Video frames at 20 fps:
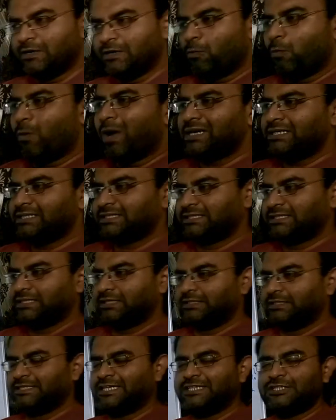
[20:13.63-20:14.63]
Once
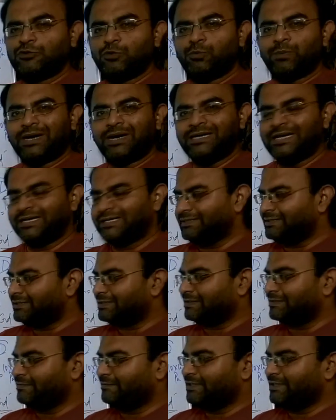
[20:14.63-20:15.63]
such
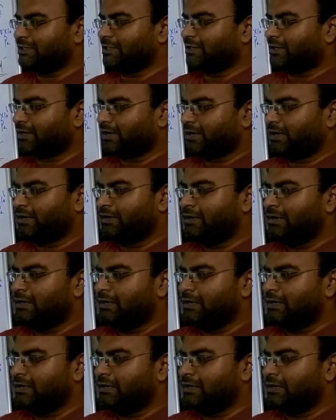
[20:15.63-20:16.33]
superconductors, which are